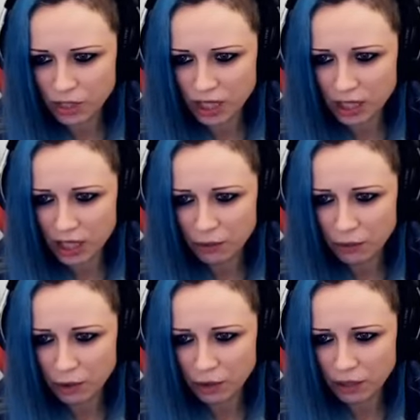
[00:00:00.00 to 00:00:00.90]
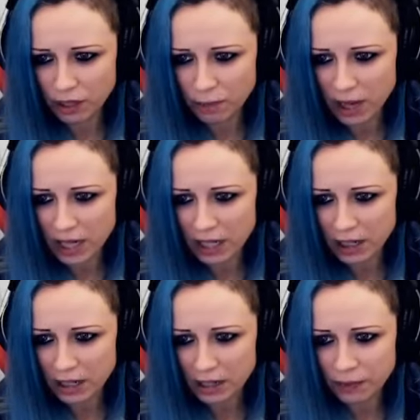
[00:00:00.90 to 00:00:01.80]
Looks like they are following
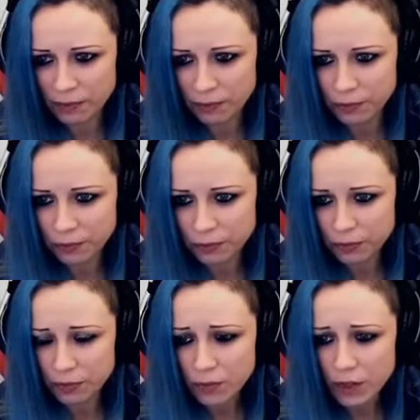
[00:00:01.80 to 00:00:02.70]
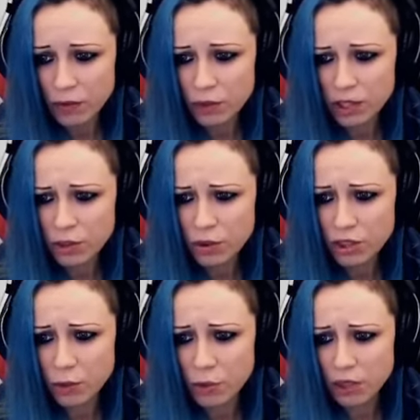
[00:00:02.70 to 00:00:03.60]
miners. We
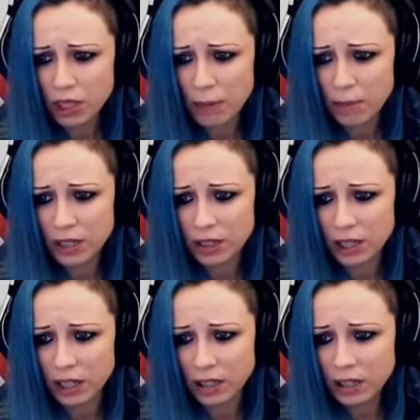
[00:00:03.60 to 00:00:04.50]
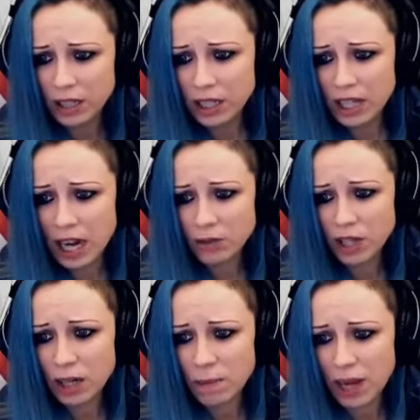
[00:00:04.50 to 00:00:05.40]
used the warden ability there. Now
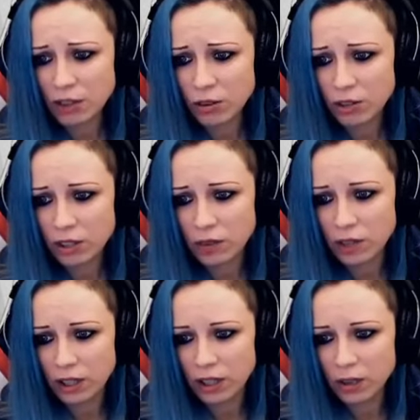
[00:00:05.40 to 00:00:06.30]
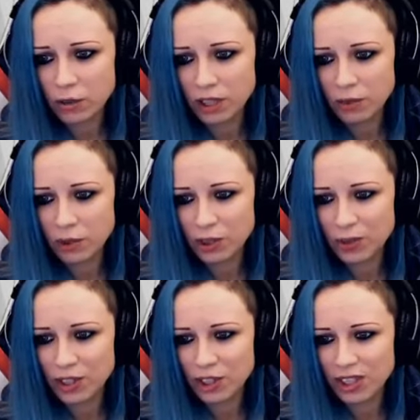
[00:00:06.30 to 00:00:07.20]
they are back on the queen and look at what
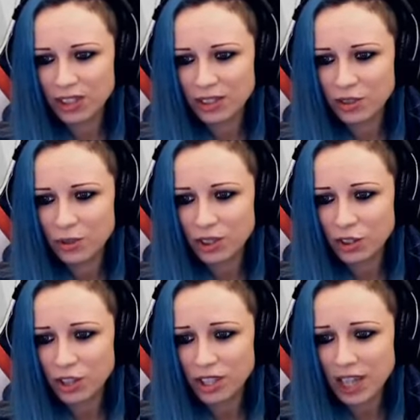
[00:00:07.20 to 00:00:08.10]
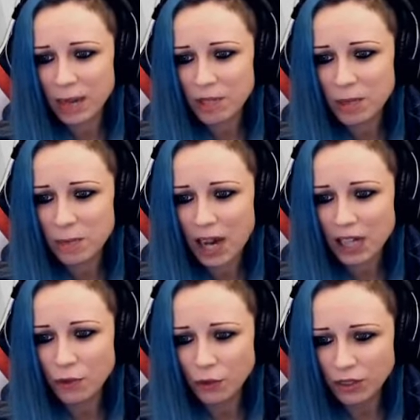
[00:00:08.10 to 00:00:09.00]
queen she is doing. She's coming
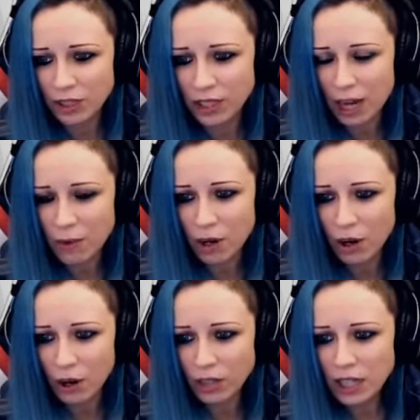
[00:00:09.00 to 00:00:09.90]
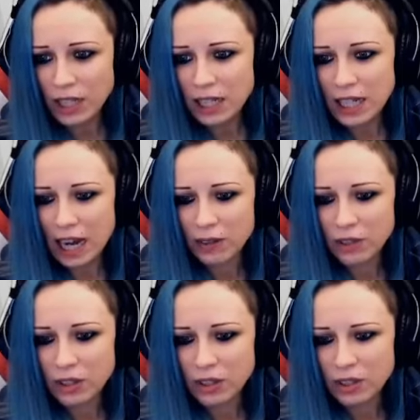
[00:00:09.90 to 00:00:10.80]
back for the town hall. Now
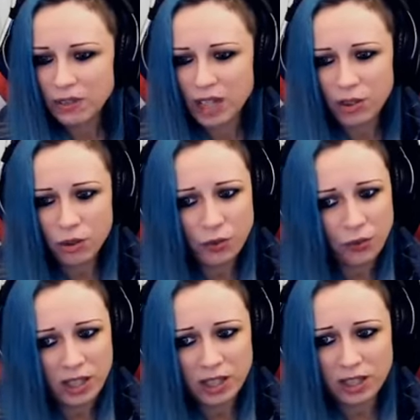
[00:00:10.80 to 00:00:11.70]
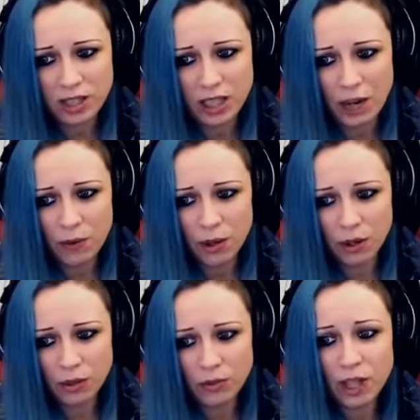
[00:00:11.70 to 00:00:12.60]
we, we are not freezing the town
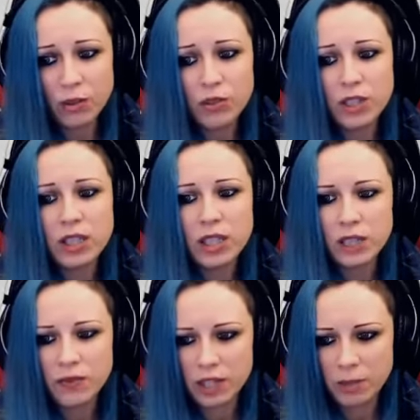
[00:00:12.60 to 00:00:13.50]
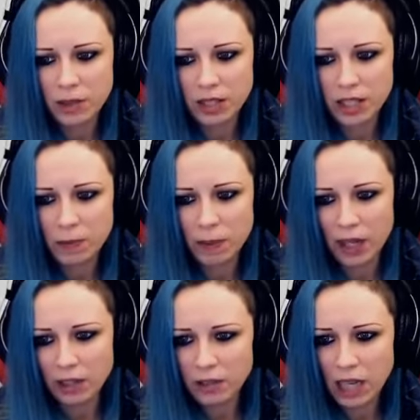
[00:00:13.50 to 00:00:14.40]
hall. We are using the invisibility
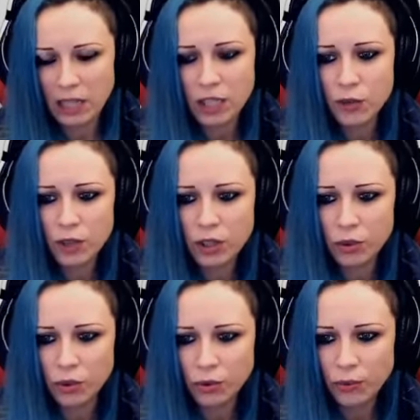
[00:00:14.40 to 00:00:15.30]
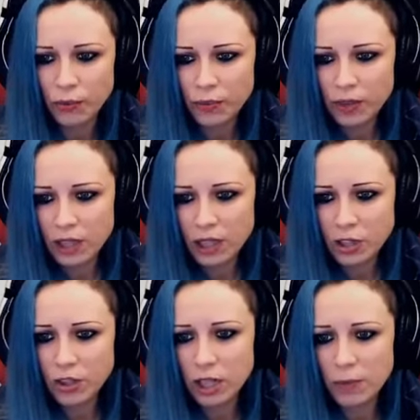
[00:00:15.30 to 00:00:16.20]
spell. Yeah, that's work too.
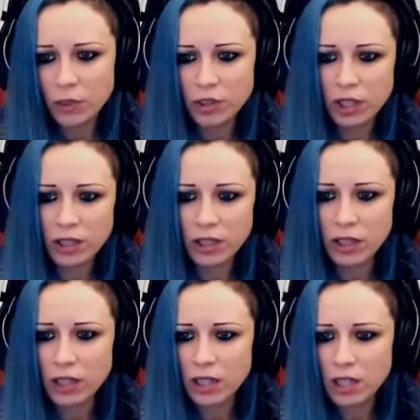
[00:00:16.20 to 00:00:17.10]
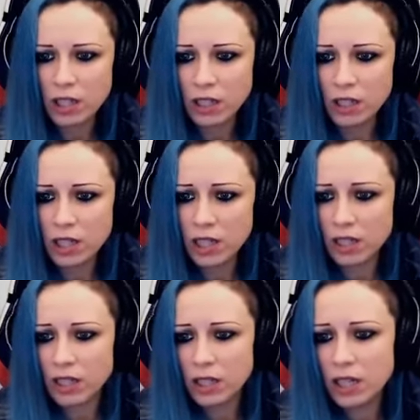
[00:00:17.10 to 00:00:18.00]
That's gonna protect the uh, he uh,
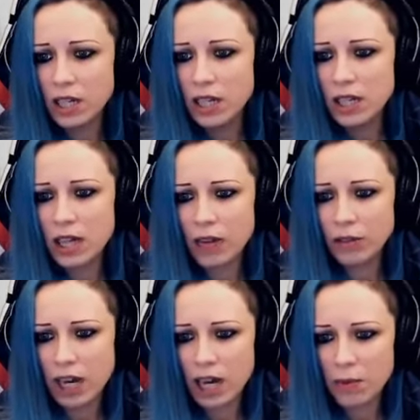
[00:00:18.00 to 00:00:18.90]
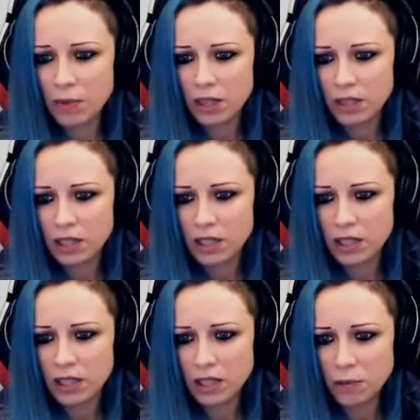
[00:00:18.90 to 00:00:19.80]
healers. Now, the hybrid is
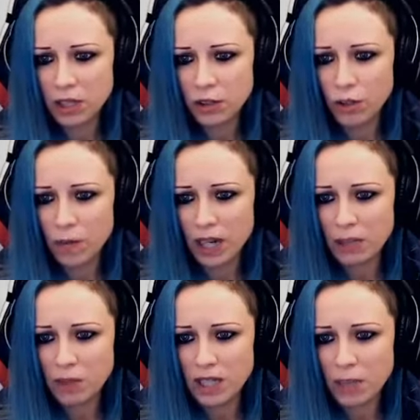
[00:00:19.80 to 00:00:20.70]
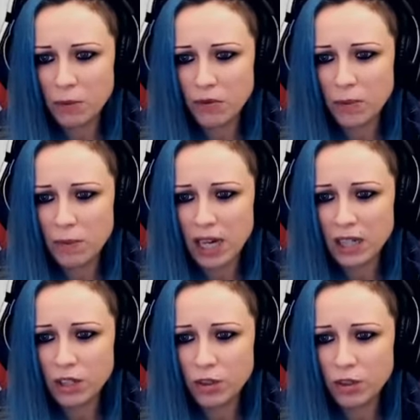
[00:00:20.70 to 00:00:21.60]
in the middle compartment. Some of the
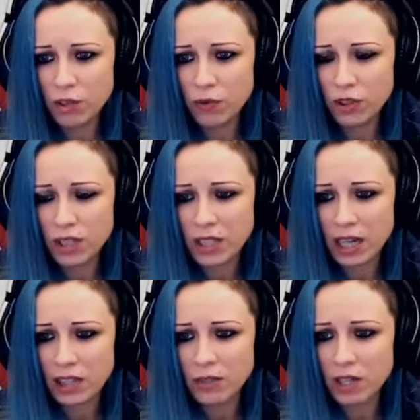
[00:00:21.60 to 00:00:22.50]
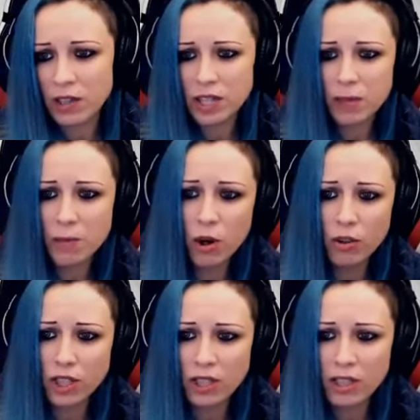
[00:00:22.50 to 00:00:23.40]
miners going for the scatter. We have some
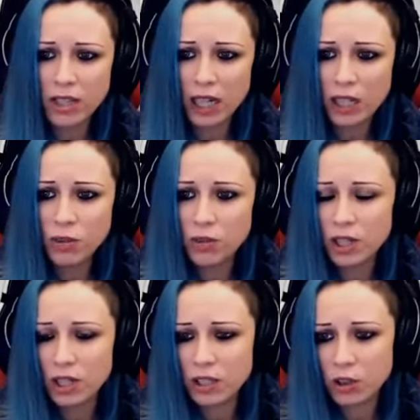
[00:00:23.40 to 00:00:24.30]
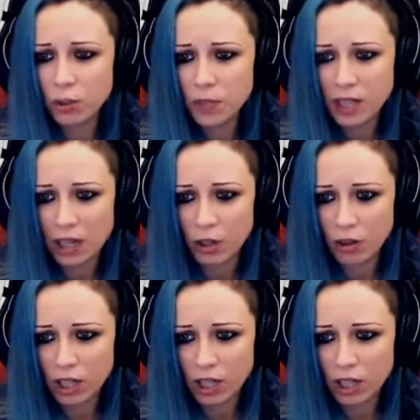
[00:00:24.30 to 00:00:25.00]
Hoggies trying to clear the top side.